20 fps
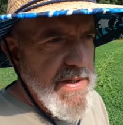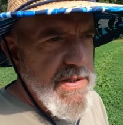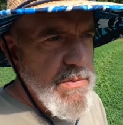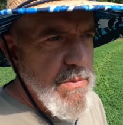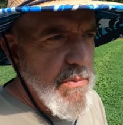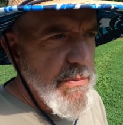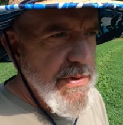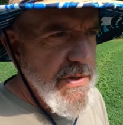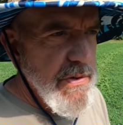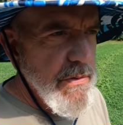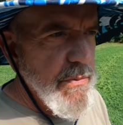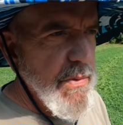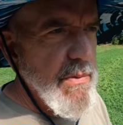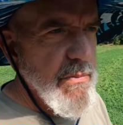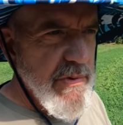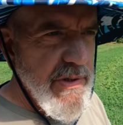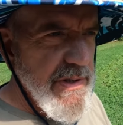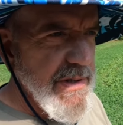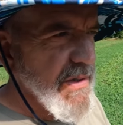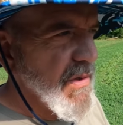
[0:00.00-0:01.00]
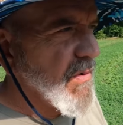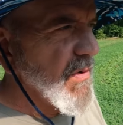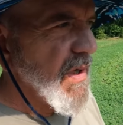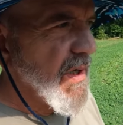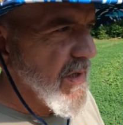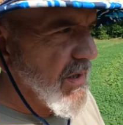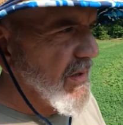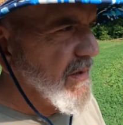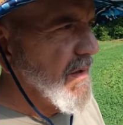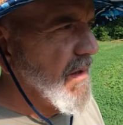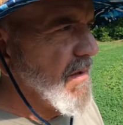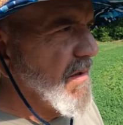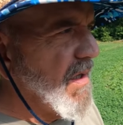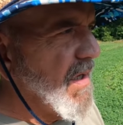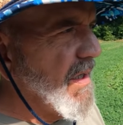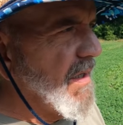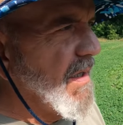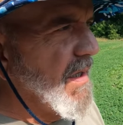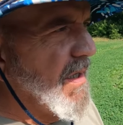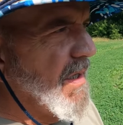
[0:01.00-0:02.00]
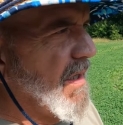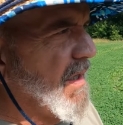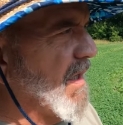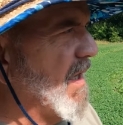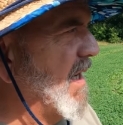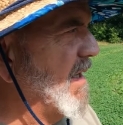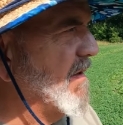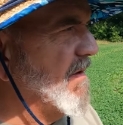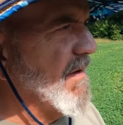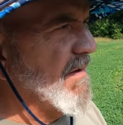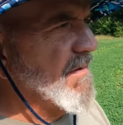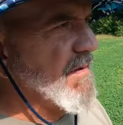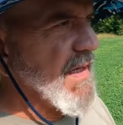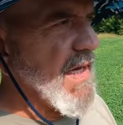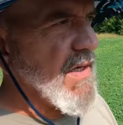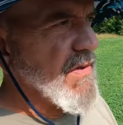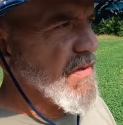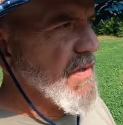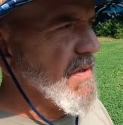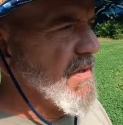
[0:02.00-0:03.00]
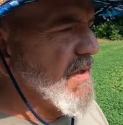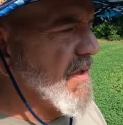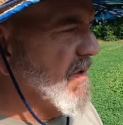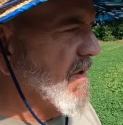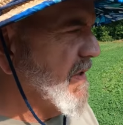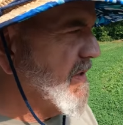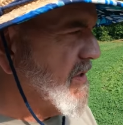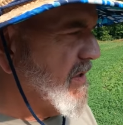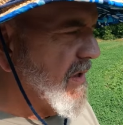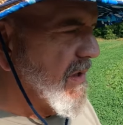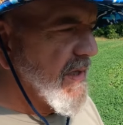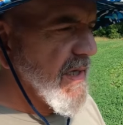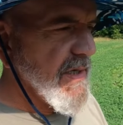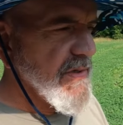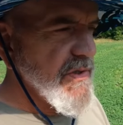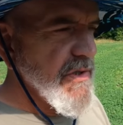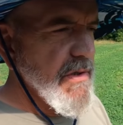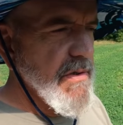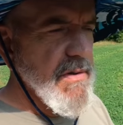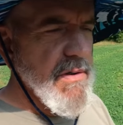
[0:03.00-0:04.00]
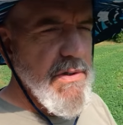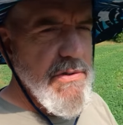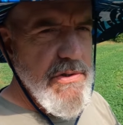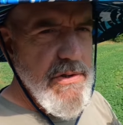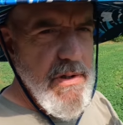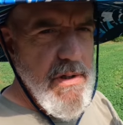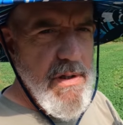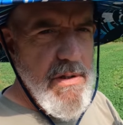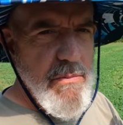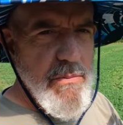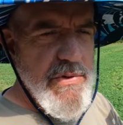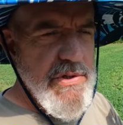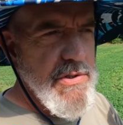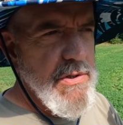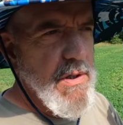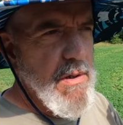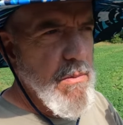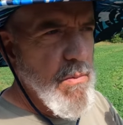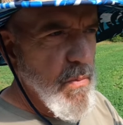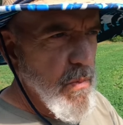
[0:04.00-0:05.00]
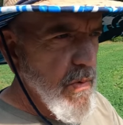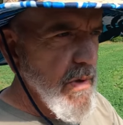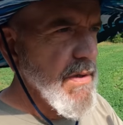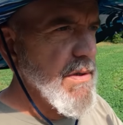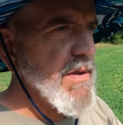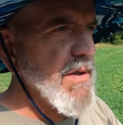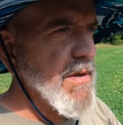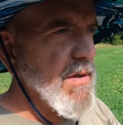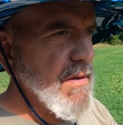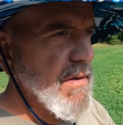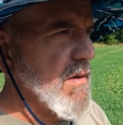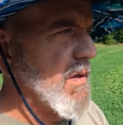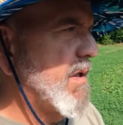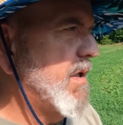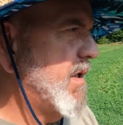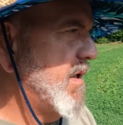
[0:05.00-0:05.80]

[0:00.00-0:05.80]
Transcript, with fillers: That's what we do. We really don't hunt a lot. Out of the thousand deer I saw last year, I shot, we shot one deer.